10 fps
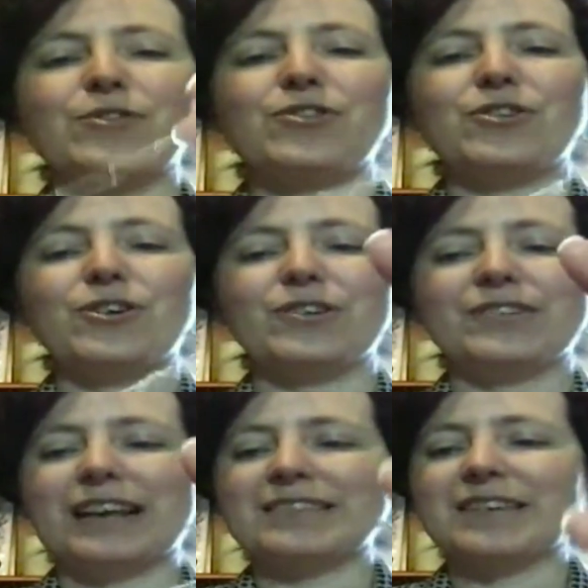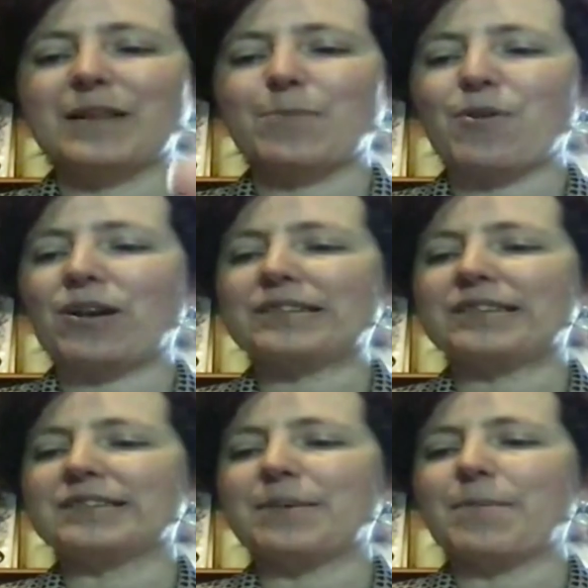just getting the
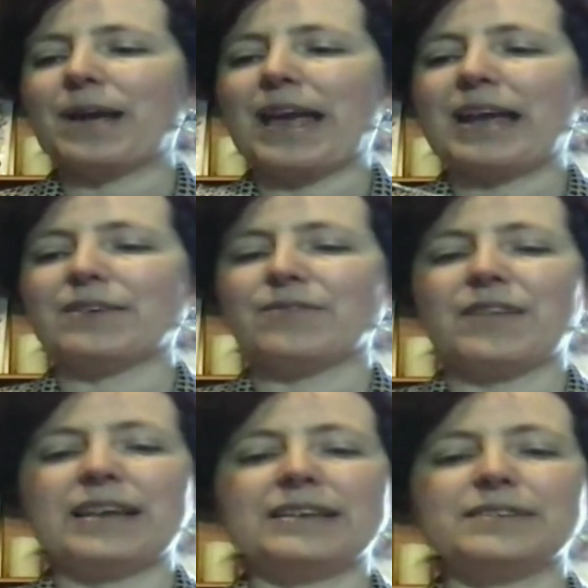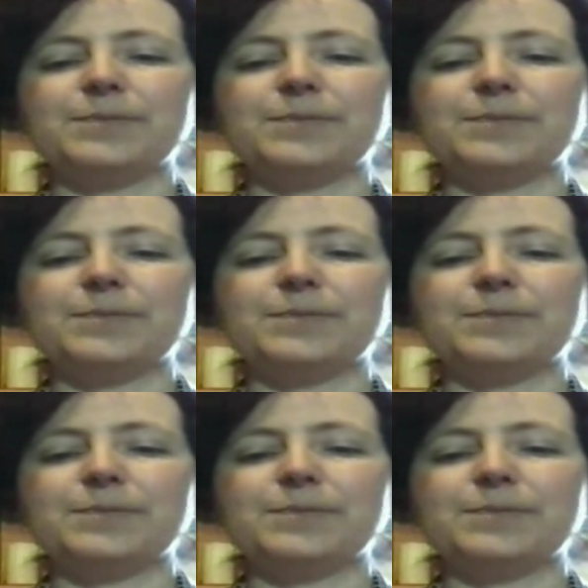prices in my head of these.